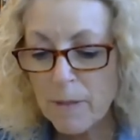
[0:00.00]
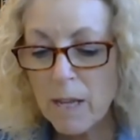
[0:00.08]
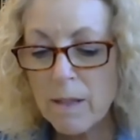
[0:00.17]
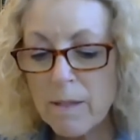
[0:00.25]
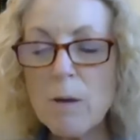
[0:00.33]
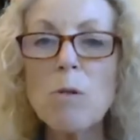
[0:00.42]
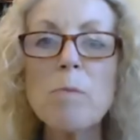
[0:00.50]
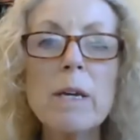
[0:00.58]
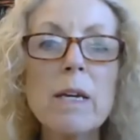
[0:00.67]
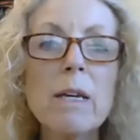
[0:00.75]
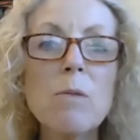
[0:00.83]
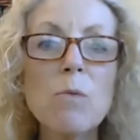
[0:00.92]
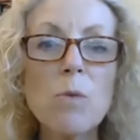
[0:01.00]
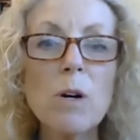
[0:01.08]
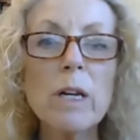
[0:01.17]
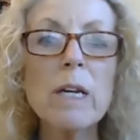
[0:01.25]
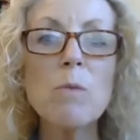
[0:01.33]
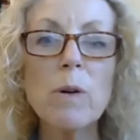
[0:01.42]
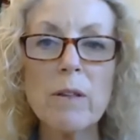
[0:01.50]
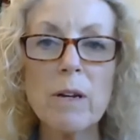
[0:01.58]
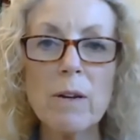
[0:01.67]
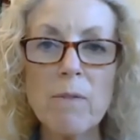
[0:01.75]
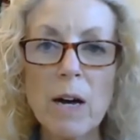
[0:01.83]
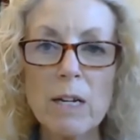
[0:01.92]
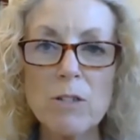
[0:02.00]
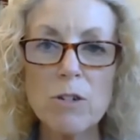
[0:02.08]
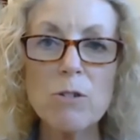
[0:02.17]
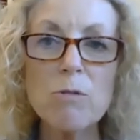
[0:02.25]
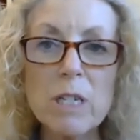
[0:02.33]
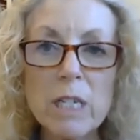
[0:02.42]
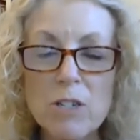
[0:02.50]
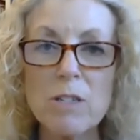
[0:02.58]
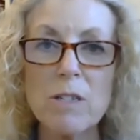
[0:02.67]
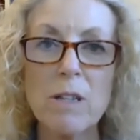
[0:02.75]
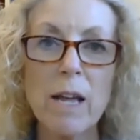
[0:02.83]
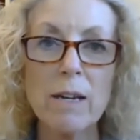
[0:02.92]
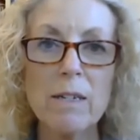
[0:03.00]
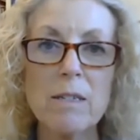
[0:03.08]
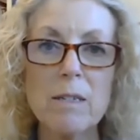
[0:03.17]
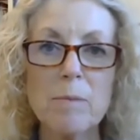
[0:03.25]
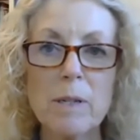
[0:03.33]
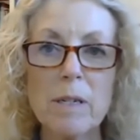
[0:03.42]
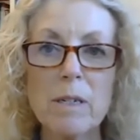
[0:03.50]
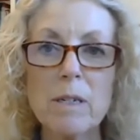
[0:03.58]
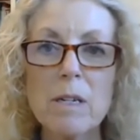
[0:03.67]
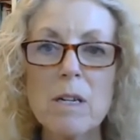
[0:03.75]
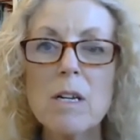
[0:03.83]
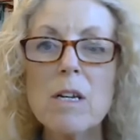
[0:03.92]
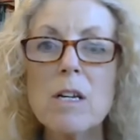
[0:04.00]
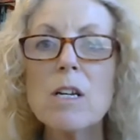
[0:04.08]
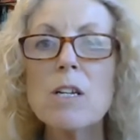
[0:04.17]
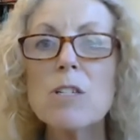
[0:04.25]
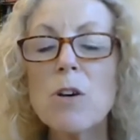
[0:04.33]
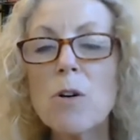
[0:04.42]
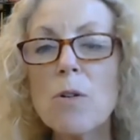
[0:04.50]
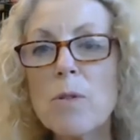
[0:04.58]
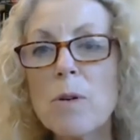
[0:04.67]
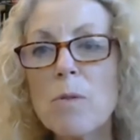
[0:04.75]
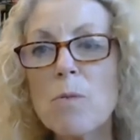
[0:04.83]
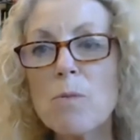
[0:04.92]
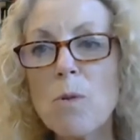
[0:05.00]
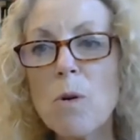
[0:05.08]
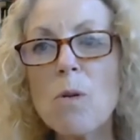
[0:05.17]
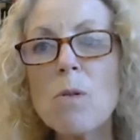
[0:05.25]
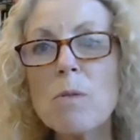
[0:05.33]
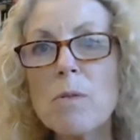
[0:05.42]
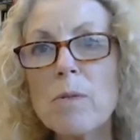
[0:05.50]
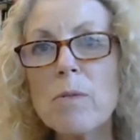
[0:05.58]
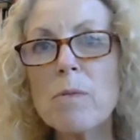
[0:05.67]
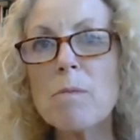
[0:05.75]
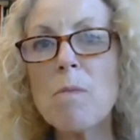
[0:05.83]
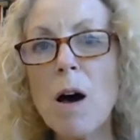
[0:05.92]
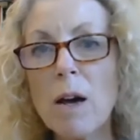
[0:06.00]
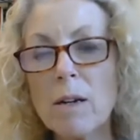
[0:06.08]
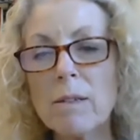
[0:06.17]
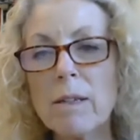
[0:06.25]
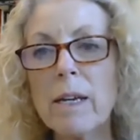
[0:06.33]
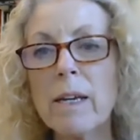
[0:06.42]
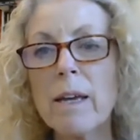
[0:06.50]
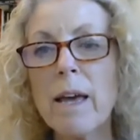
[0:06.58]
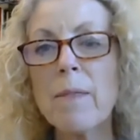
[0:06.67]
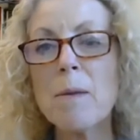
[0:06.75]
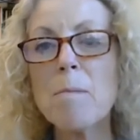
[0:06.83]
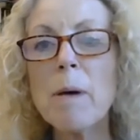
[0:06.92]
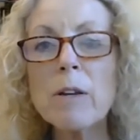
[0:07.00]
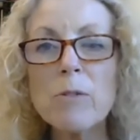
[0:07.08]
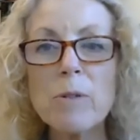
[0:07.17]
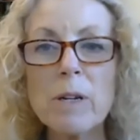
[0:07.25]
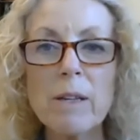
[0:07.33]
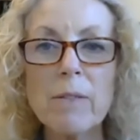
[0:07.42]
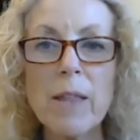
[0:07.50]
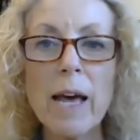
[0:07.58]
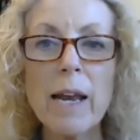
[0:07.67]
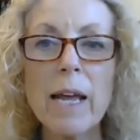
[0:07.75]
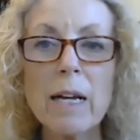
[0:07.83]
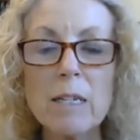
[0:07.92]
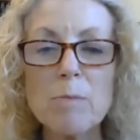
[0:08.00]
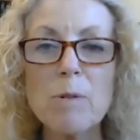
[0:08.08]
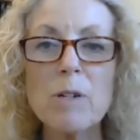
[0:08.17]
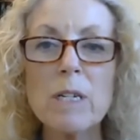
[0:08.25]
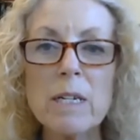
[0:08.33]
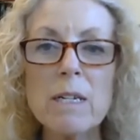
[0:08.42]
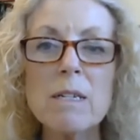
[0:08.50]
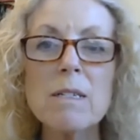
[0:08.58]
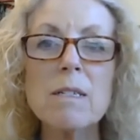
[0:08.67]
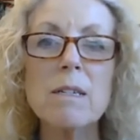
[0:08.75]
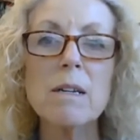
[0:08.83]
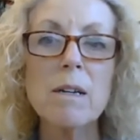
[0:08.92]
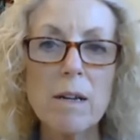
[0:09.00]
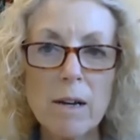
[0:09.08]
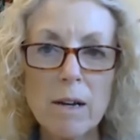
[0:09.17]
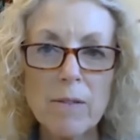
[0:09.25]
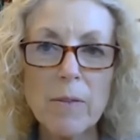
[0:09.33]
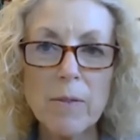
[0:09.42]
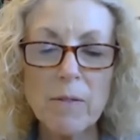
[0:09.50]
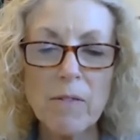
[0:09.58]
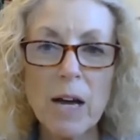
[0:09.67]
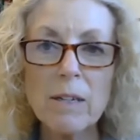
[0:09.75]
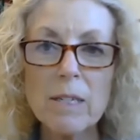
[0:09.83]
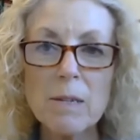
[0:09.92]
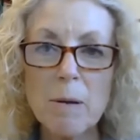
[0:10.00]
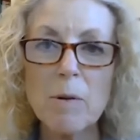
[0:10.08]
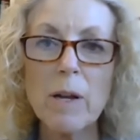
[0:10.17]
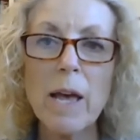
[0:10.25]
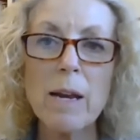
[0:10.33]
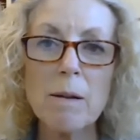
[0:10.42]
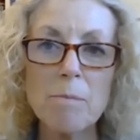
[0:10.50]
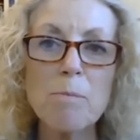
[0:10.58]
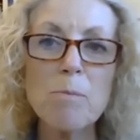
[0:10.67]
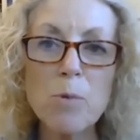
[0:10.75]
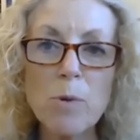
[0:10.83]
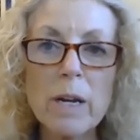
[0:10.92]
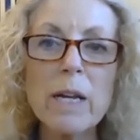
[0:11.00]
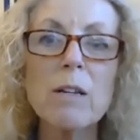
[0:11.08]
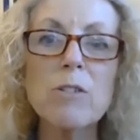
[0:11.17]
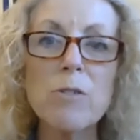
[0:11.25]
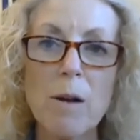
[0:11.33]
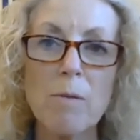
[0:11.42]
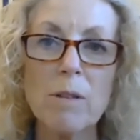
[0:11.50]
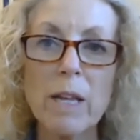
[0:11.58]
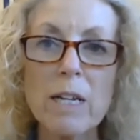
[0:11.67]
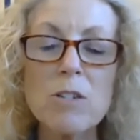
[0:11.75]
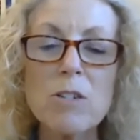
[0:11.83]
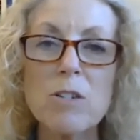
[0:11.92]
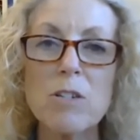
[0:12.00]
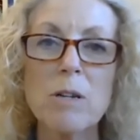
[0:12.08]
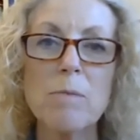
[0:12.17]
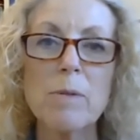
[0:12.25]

they will be working with an advisor who teaches in that discipline. So the role modeling and the mentoring that expertise that the faculty member can bring to that relationship